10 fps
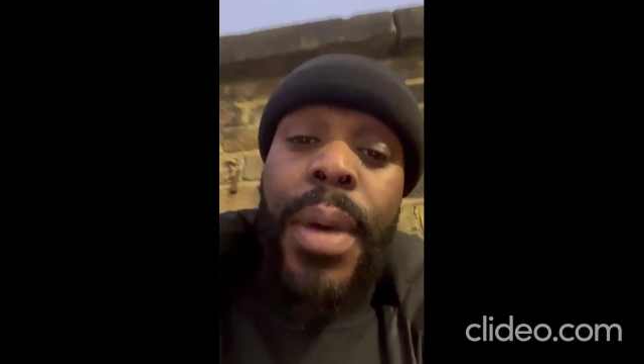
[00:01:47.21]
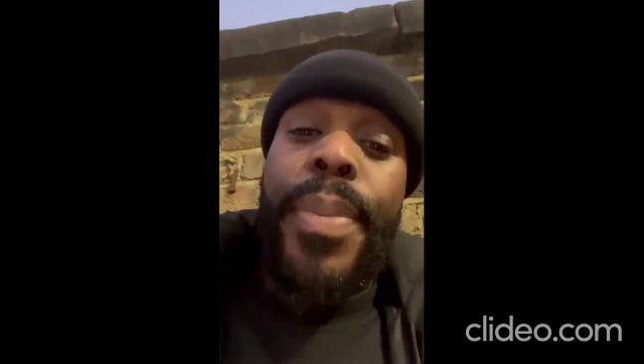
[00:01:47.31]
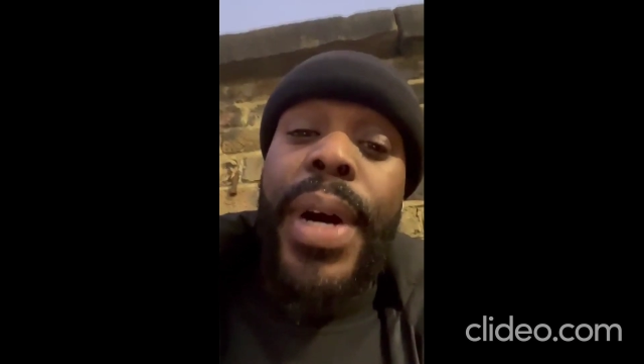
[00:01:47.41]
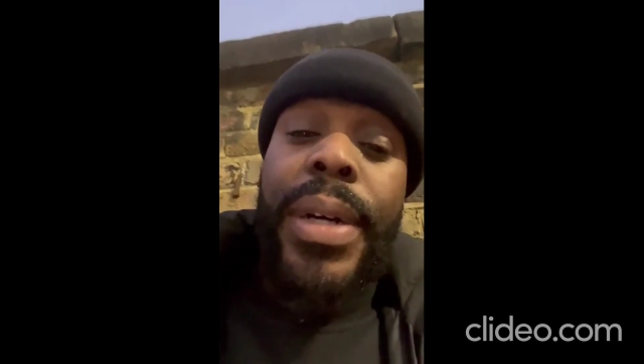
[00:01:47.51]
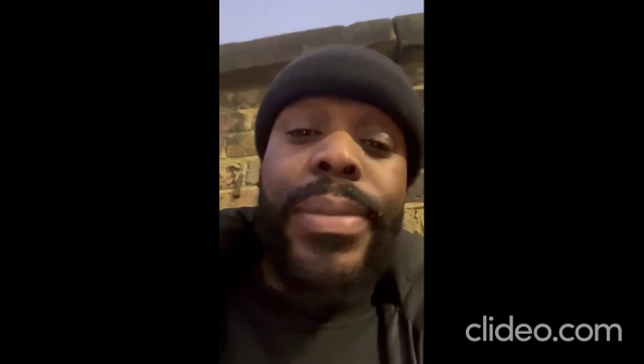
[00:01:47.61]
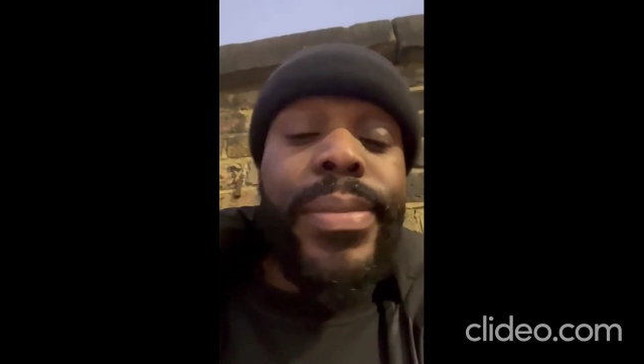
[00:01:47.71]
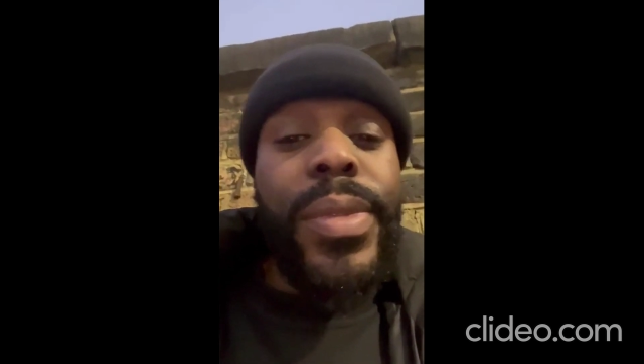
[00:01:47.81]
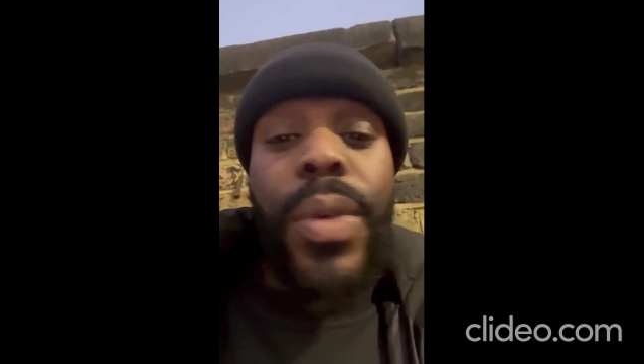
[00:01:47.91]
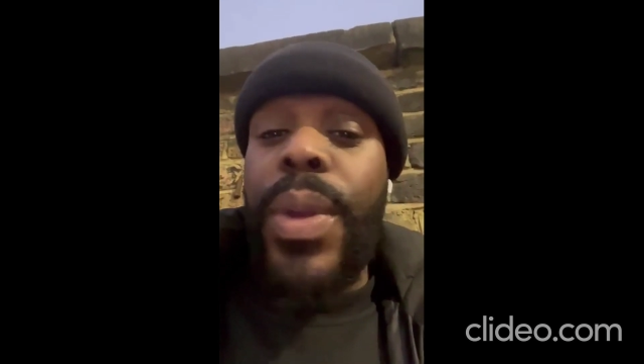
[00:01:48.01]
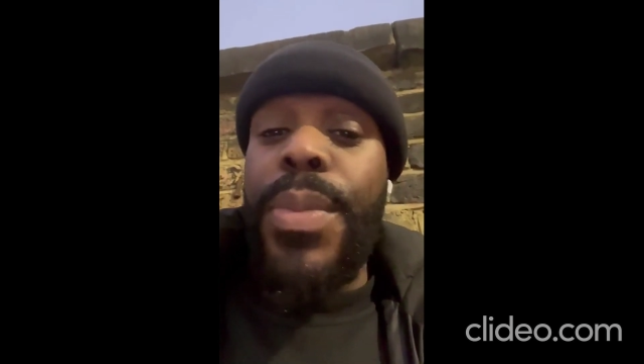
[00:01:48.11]
but
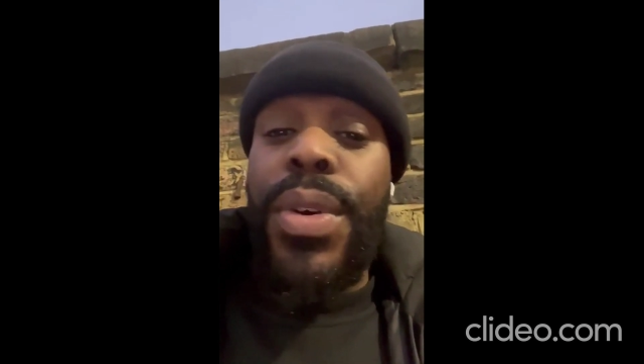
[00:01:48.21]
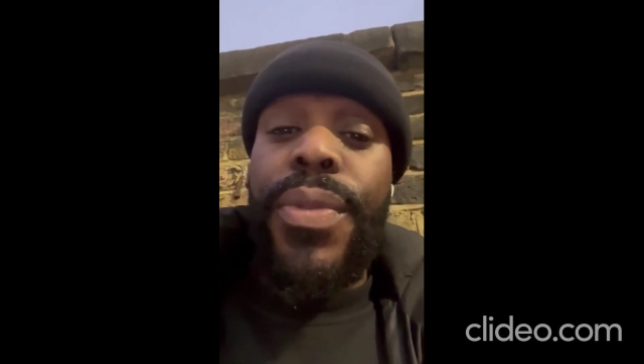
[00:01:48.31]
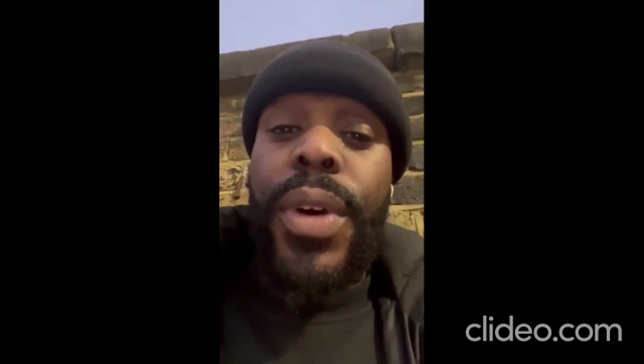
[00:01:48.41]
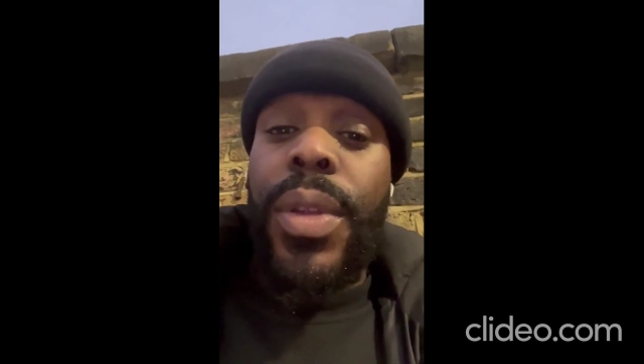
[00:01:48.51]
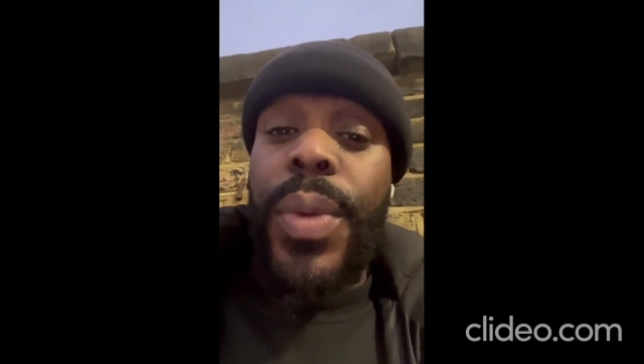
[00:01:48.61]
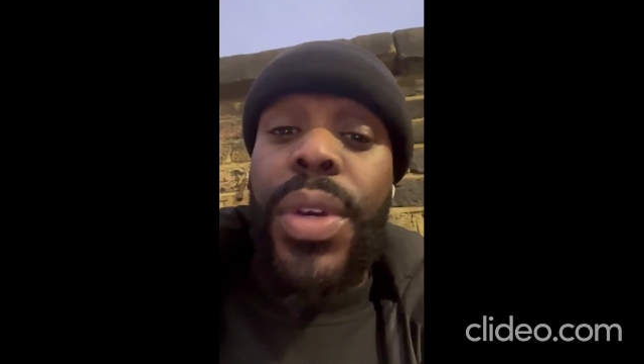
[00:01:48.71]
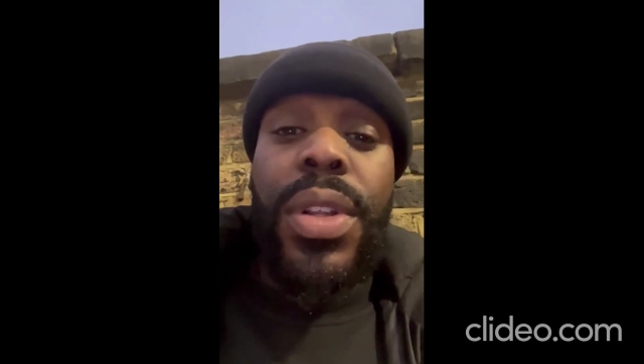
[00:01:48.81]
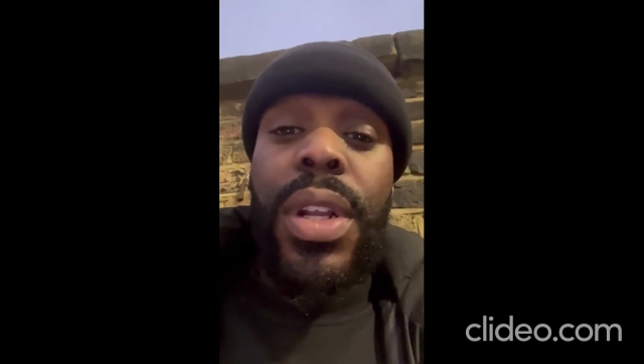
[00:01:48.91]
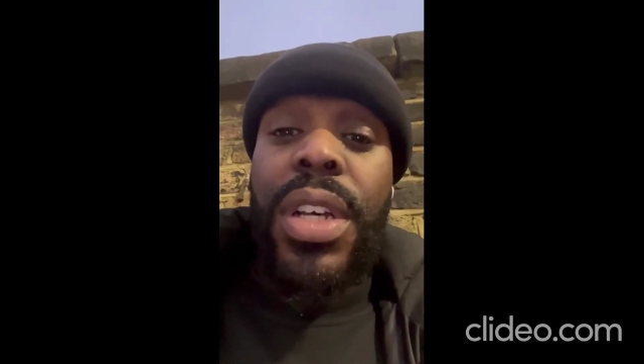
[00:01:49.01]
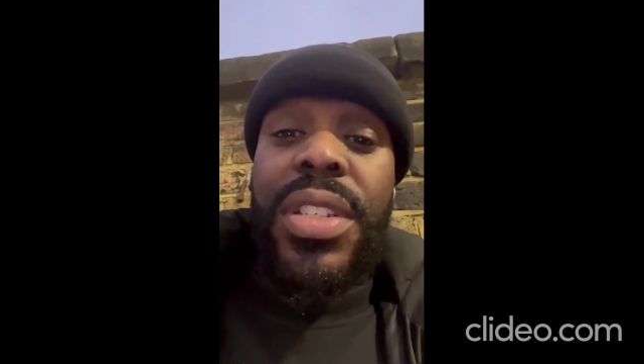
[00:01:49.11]
we move on. We could
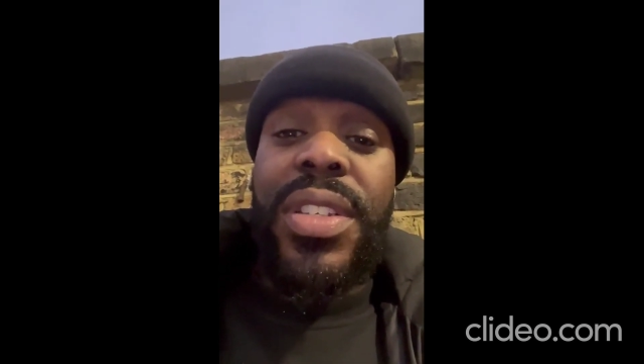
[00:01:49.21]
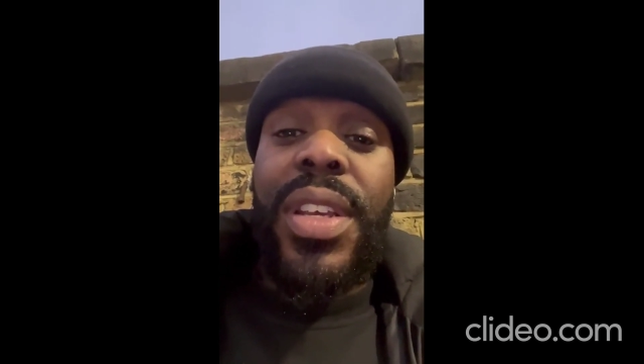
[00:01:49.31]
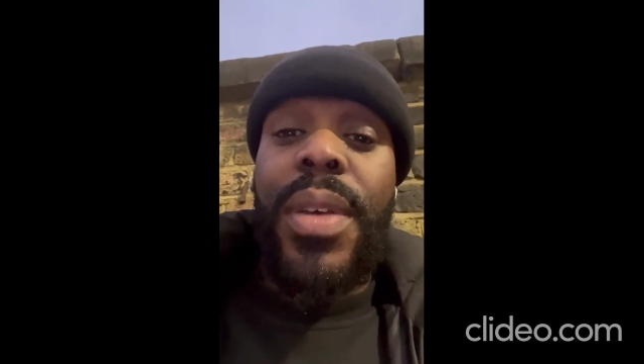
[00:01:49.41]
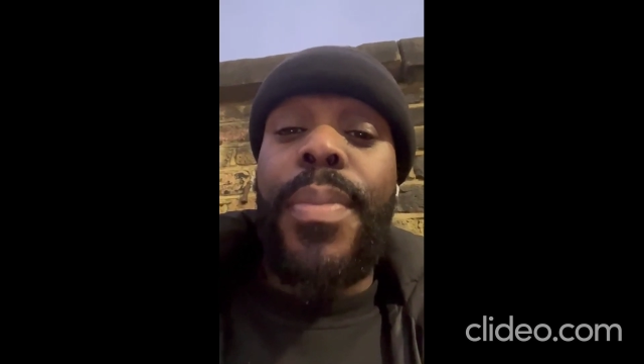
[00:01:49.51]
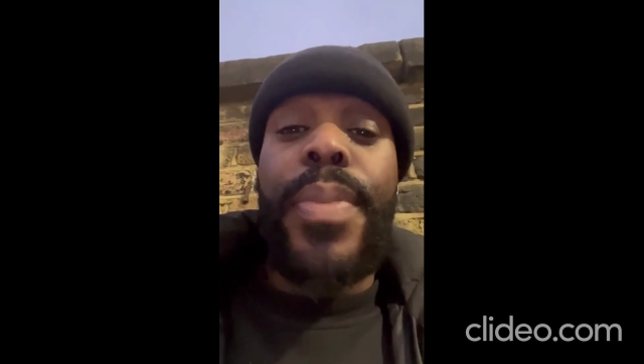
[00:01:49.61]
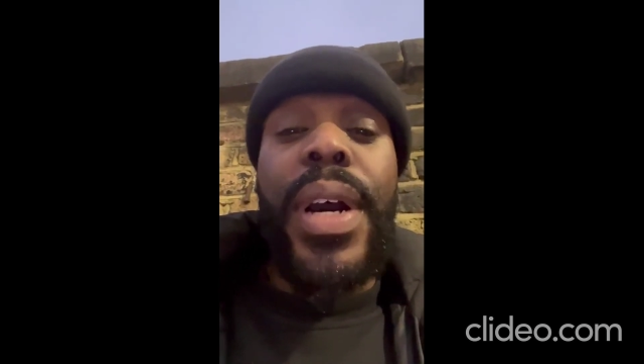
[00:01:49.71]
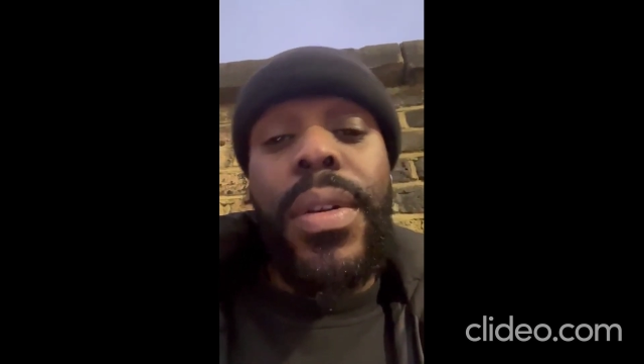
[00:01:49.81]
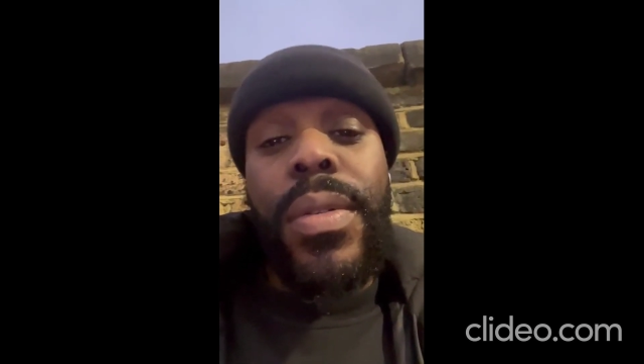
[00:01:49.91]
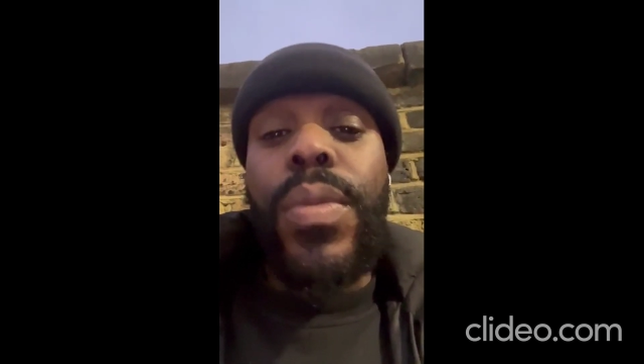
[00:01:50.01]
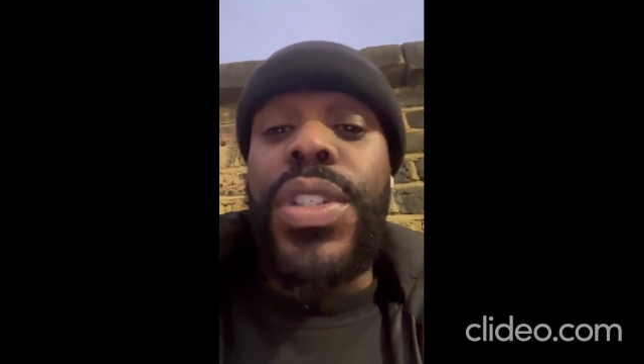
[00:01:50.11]
have lost, but
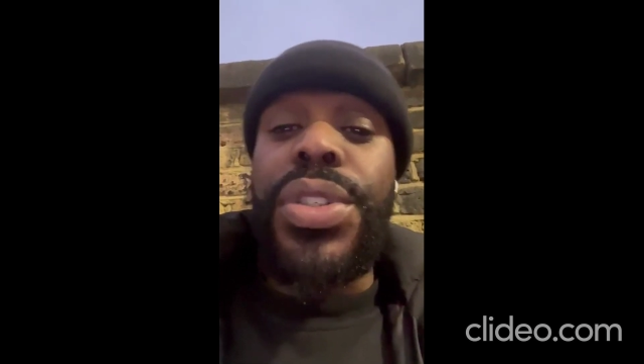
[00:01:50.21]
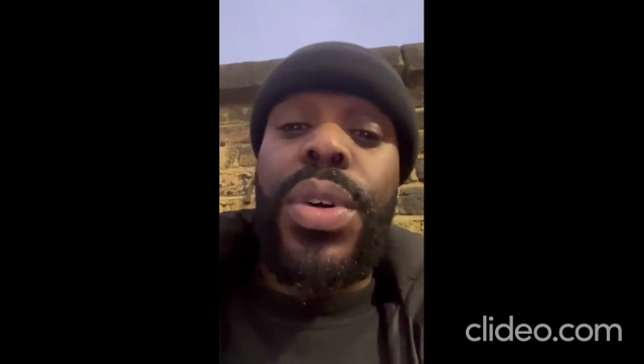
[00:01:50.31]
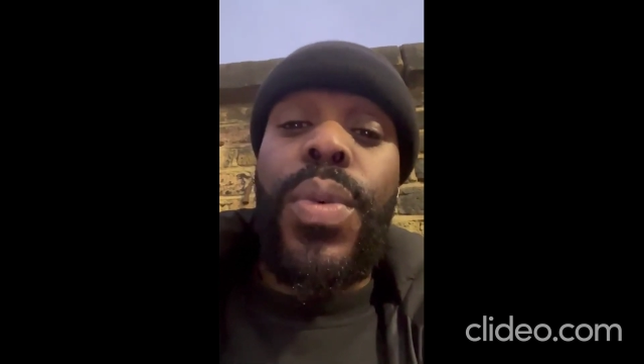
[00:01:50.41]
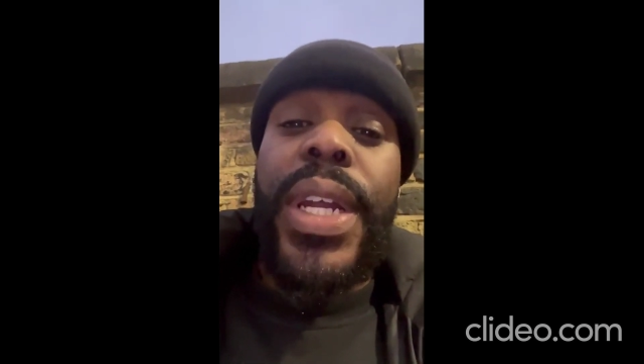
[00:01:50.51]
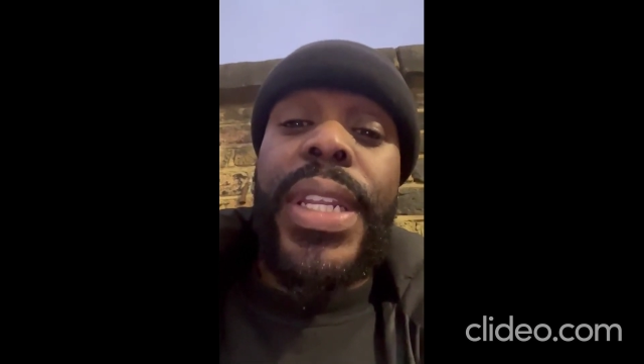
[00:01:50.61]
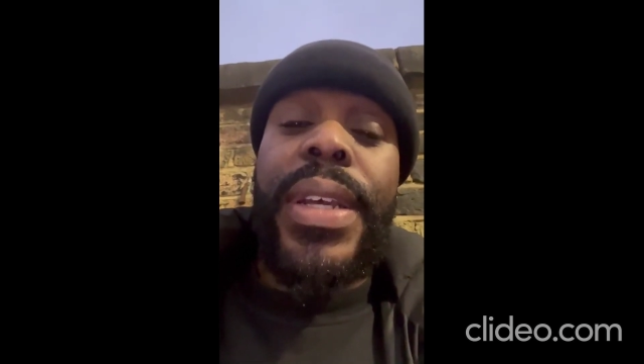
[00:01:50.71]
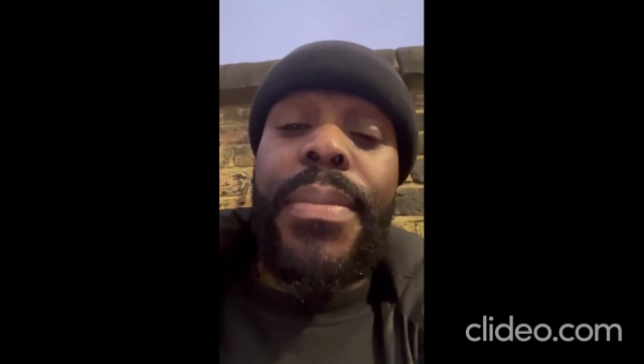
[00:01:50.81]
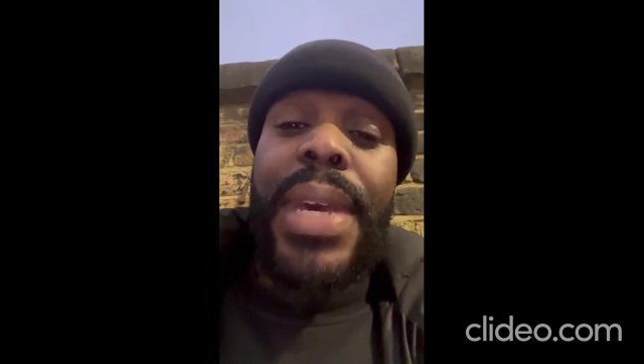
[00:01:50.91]
we should have won.